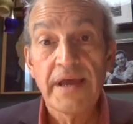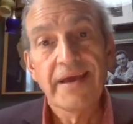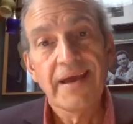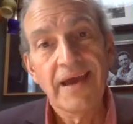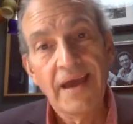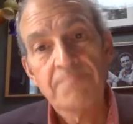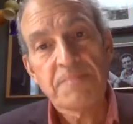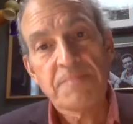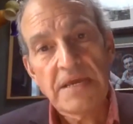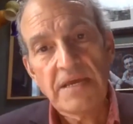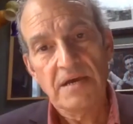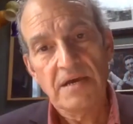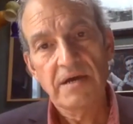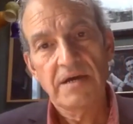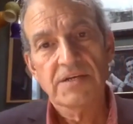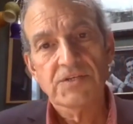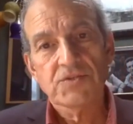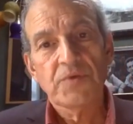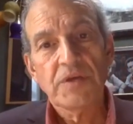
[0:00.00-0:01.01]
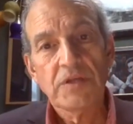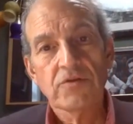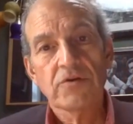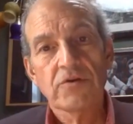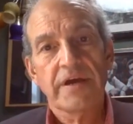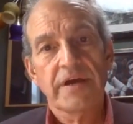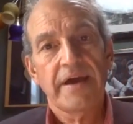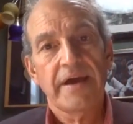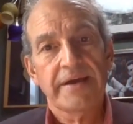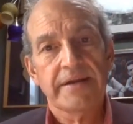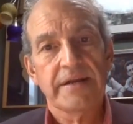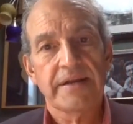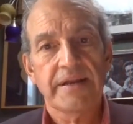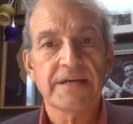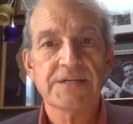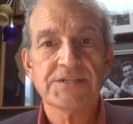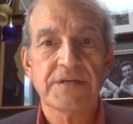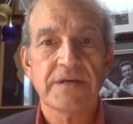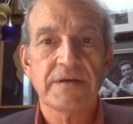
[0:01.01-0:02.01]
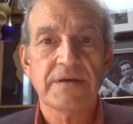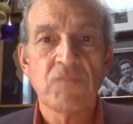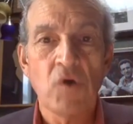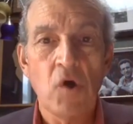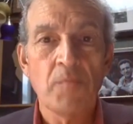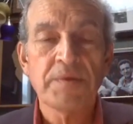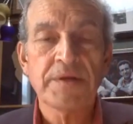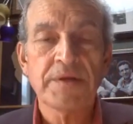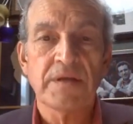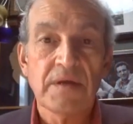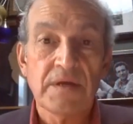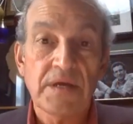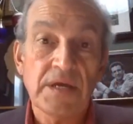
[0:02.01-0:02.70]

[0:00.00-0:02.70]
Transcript: and because we look at it as a moment